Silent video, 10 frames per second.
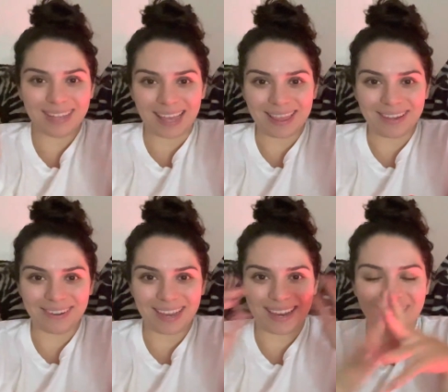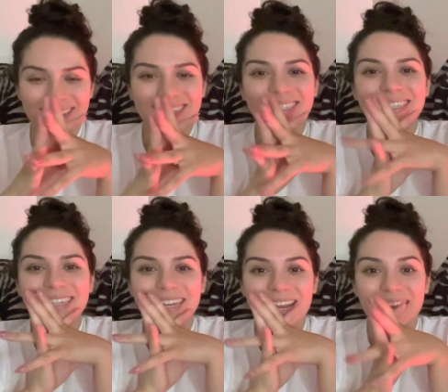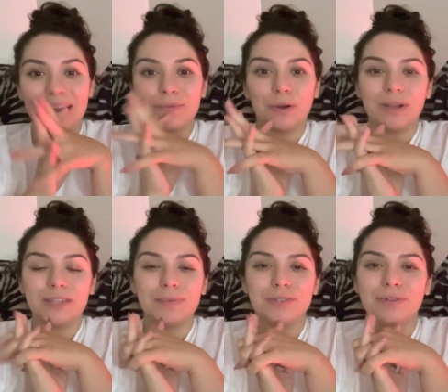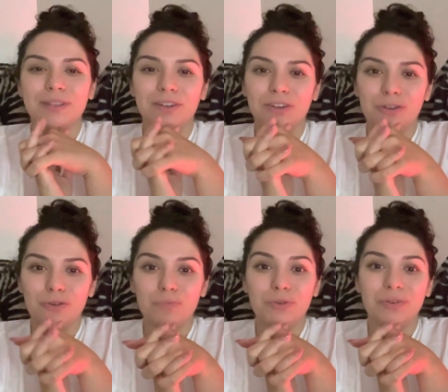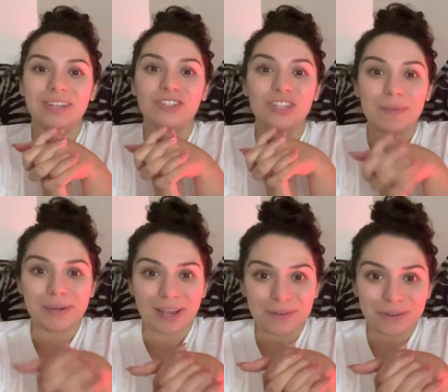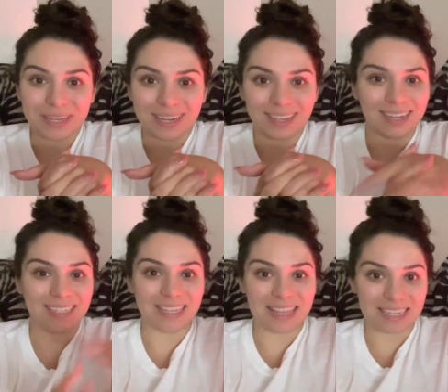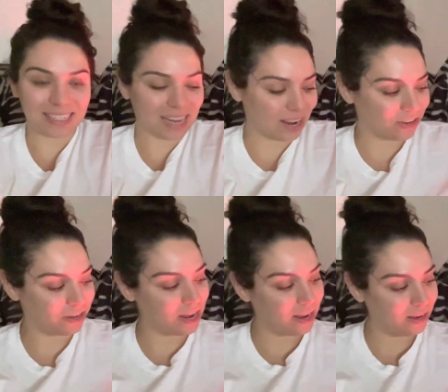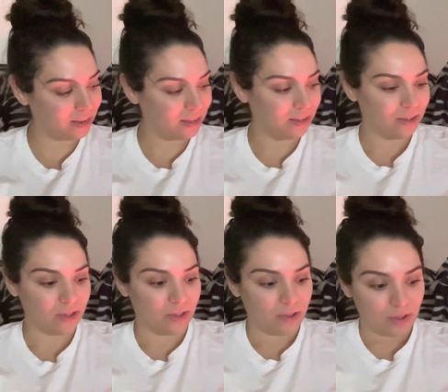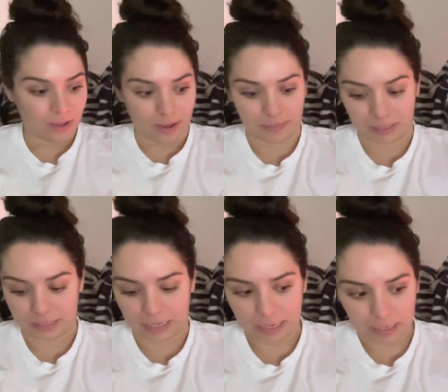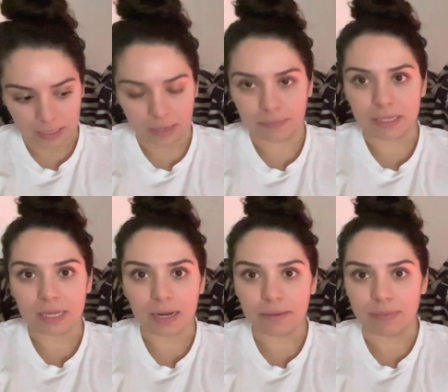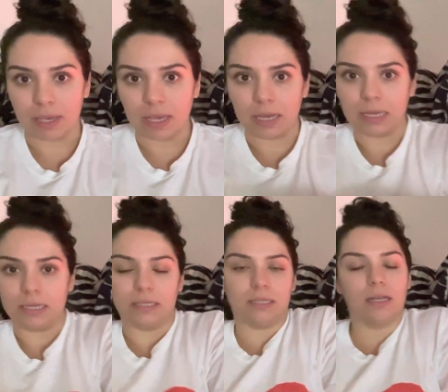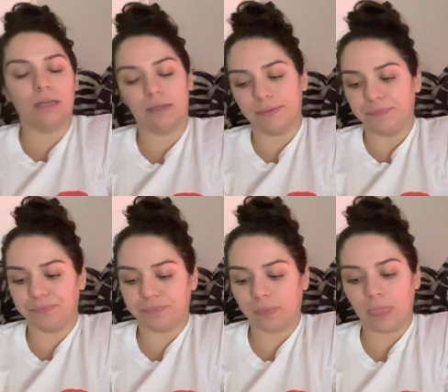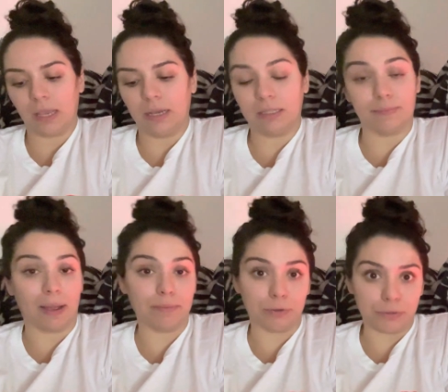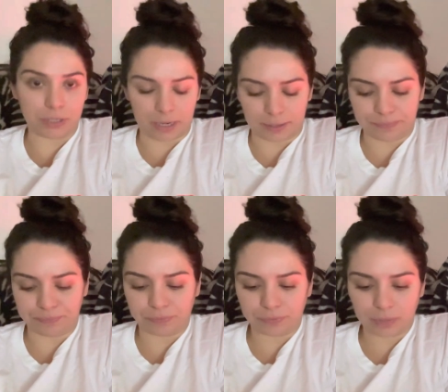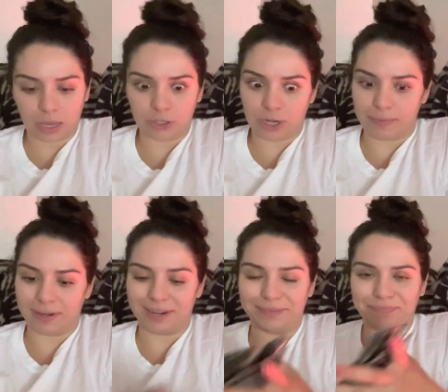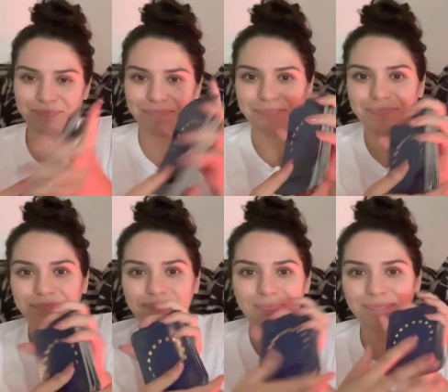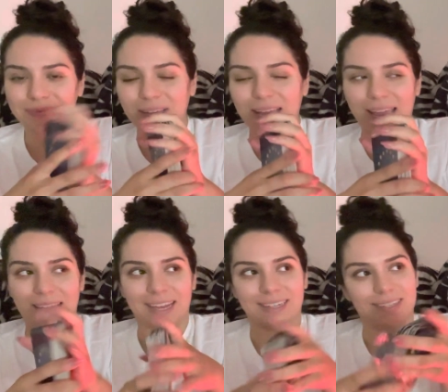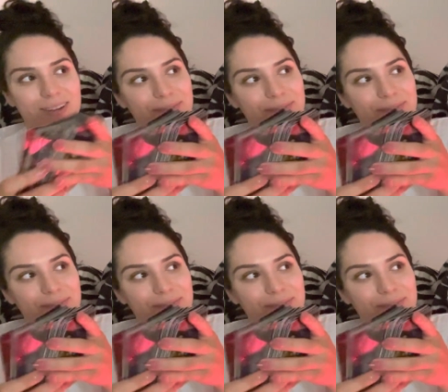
Hello guys, today I'm going to be doing the new moon in Gemini reading. It is this Saturday. I'm excited because it's my moon sign, Gemini, and